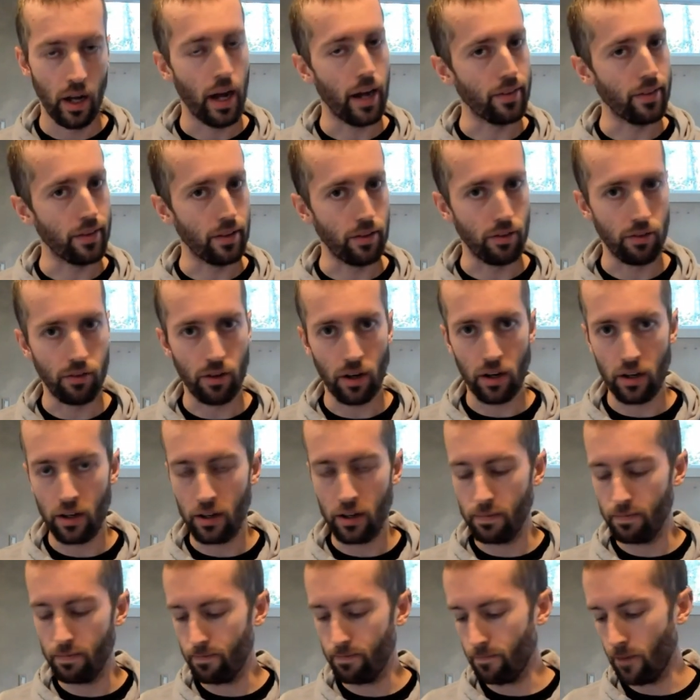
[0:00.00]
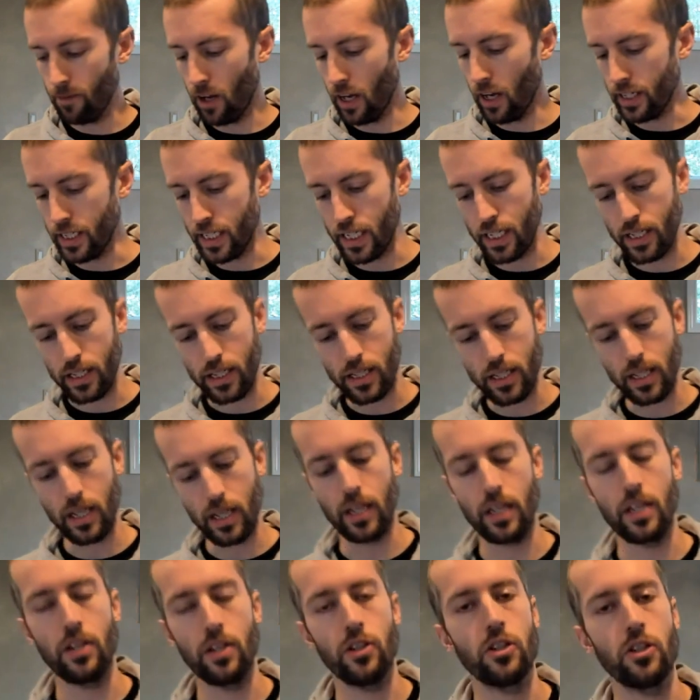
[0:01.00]
At the start, I didn't
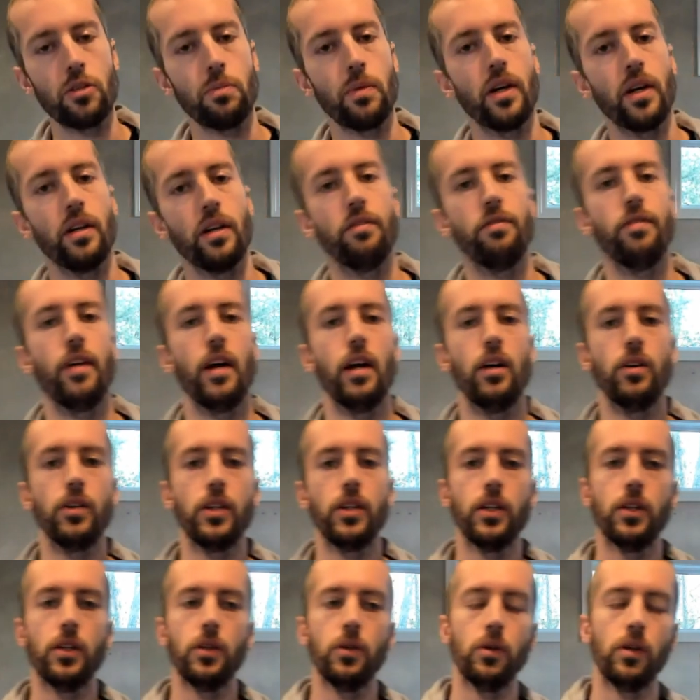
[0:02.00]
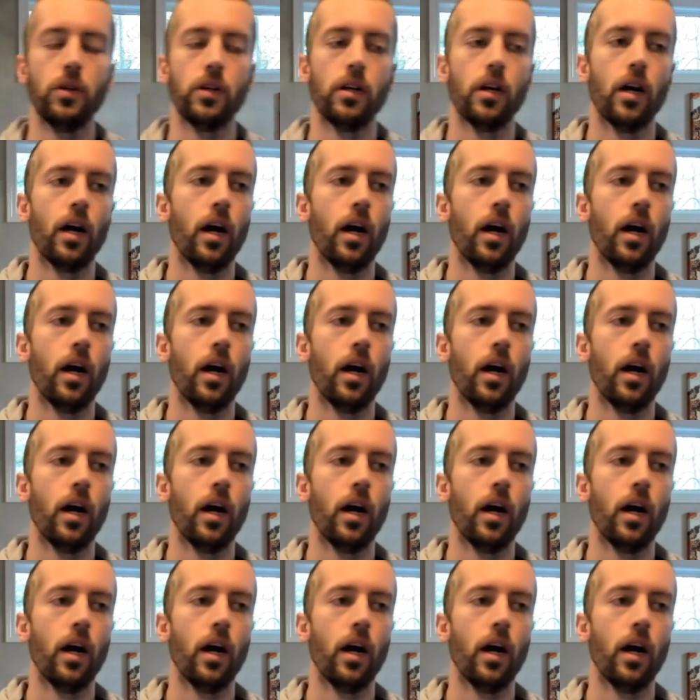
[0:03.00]
see a huge amount of value.